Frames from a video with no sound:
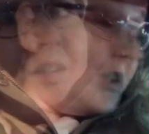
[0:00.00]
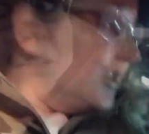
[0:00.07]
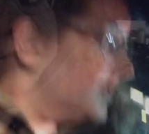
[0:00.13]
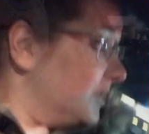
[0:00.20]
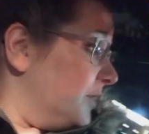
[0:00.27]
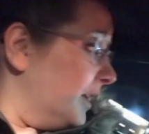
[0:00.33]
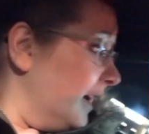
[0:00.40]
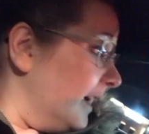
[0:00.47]
I
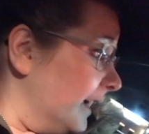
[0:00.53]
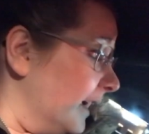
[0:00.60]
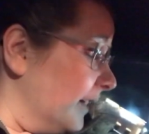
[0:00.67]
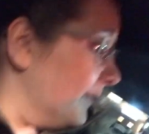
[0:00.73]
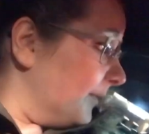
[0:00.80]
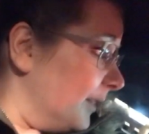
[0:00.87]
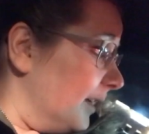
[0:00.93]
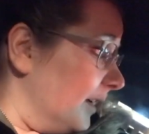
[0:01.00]
do
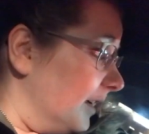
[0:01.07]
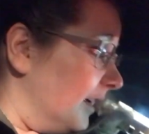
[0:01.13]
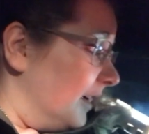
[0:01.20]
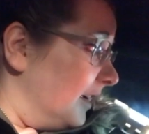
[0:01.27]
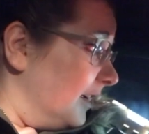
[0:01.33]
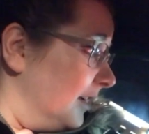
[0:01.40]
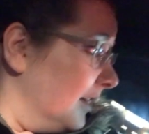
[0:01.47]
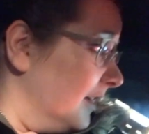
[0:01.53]
have,
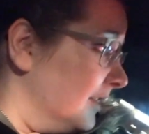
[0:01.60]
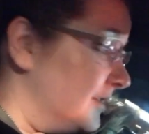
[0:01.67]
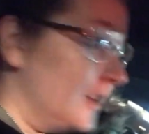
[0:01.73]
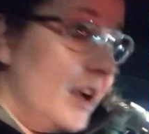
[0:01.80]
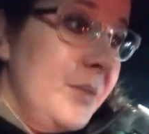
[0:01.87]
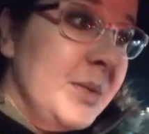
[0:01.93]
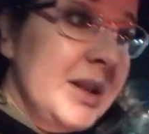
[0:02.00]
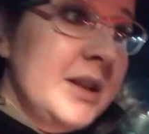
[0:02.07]
uh,
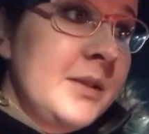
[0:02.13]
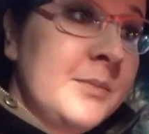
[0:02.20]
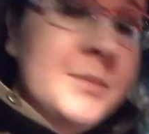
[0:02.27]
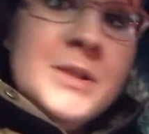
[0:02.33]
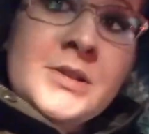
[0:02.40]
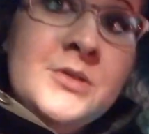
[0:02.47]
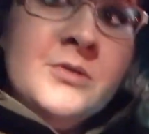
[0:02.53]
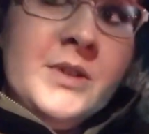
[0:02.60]
Tommy,
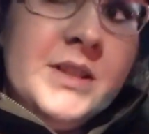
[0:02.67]
Mr.